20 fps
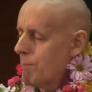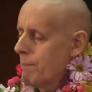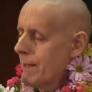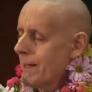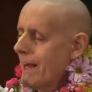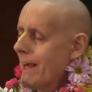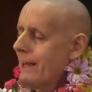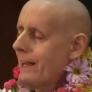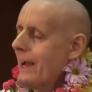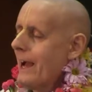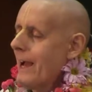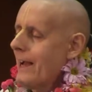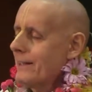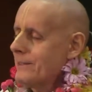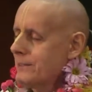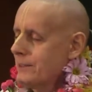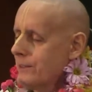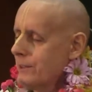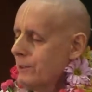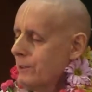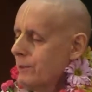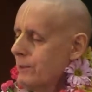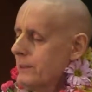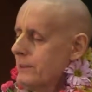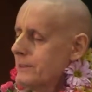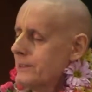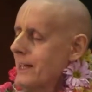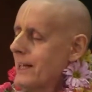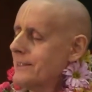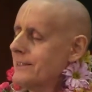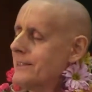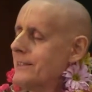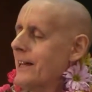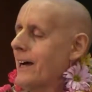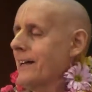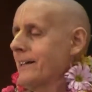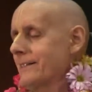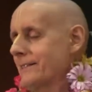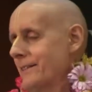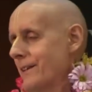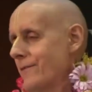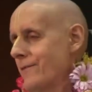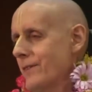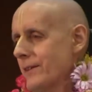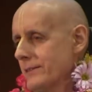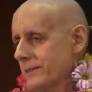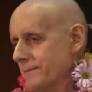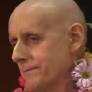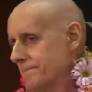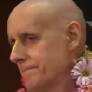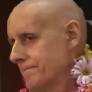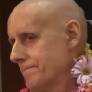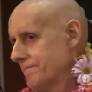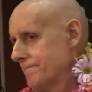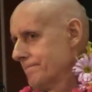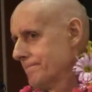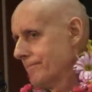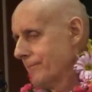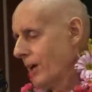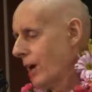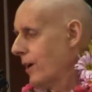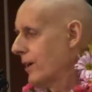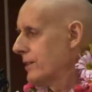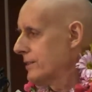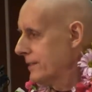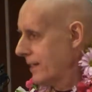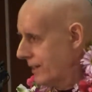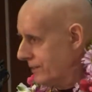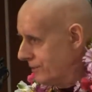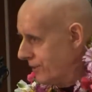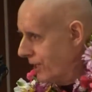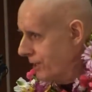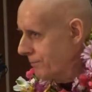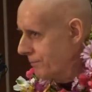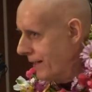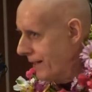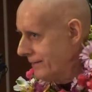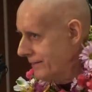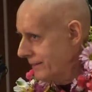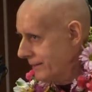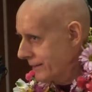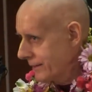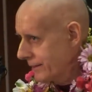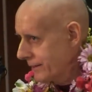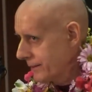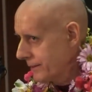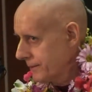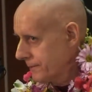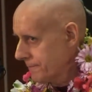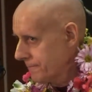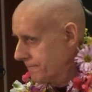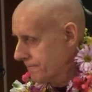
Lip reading: But I ask you, is that scientific or is that dogmatic?